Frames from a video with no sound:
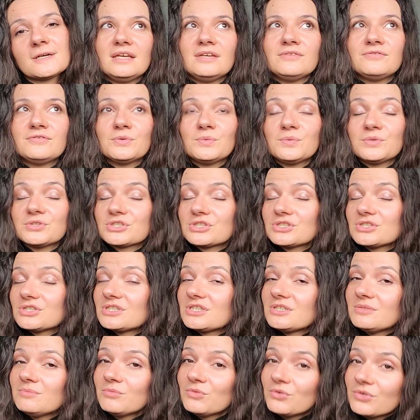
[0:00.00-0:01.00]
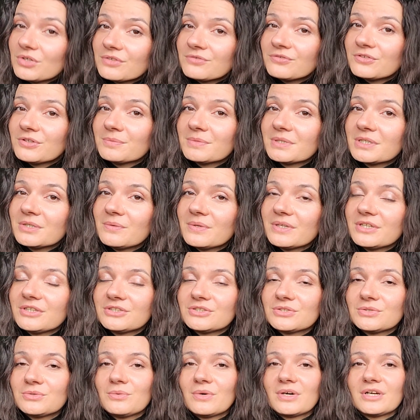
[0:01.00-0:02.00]
If you wish to see more from Enquire
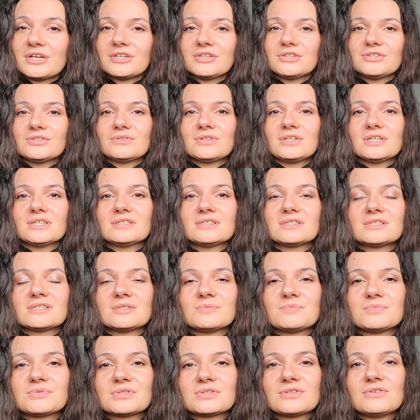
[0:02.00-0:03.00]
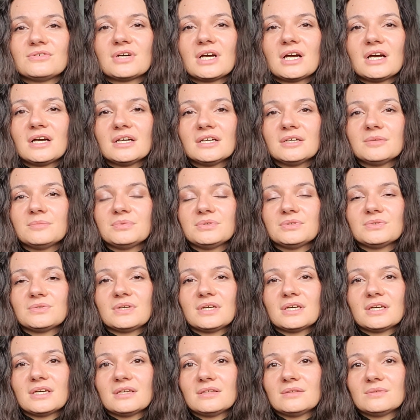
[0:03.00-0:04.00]
to Acquire, you can subscribe, you
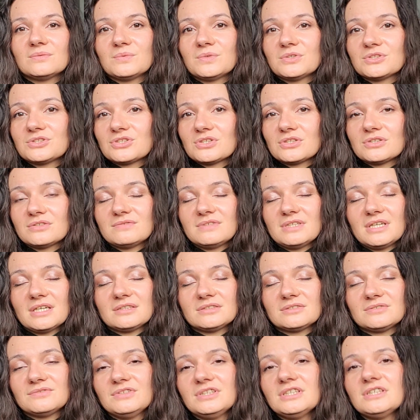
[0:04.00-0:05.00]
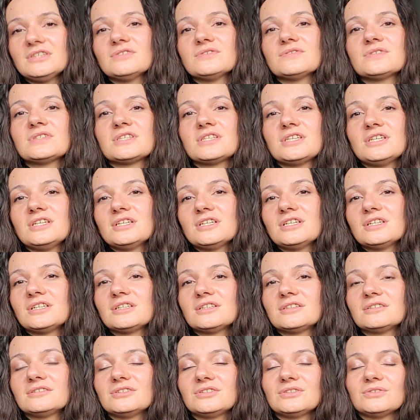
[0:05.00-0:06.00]
can watch all of the other videos
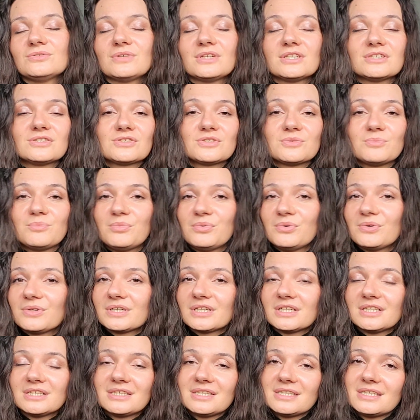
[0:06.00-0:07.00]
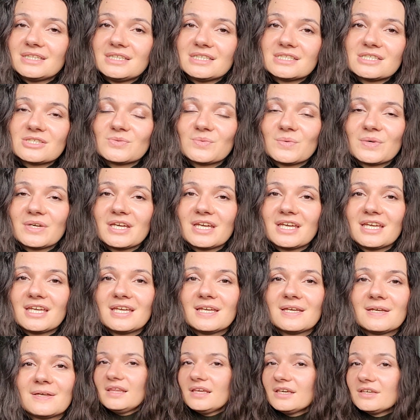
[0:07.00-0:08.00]
here, you can support it this
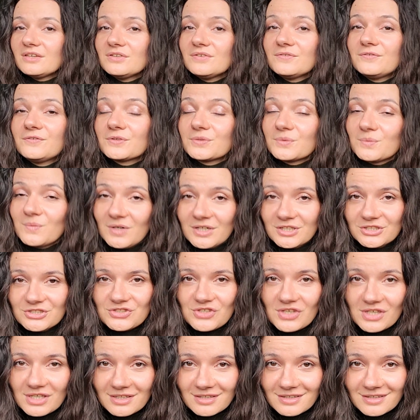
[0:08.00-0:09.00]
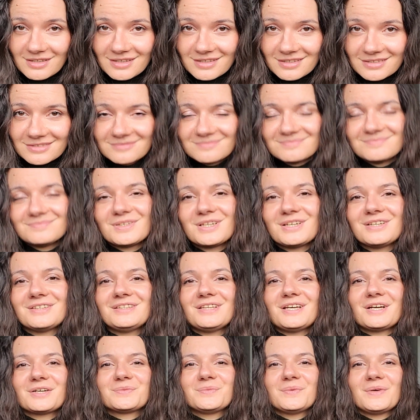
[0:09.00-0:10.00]
way. Thank you for watching.
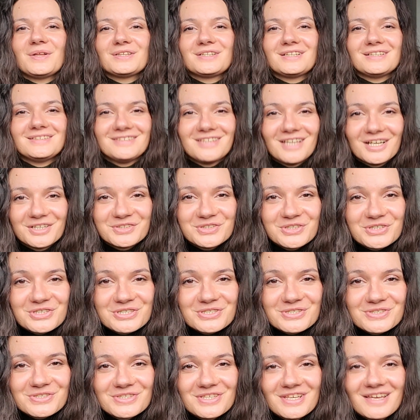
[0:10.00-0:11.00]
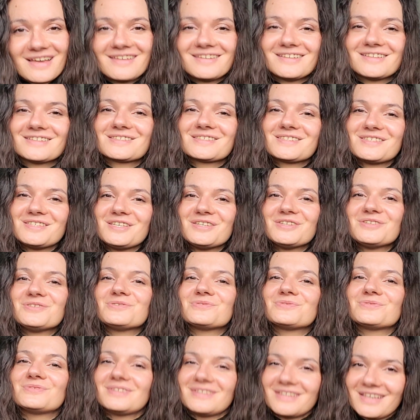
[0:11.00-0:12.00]
Conduct well, conductors, and I'll see
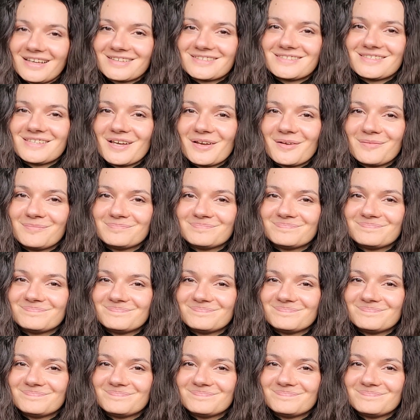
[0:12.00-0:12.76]
you next time.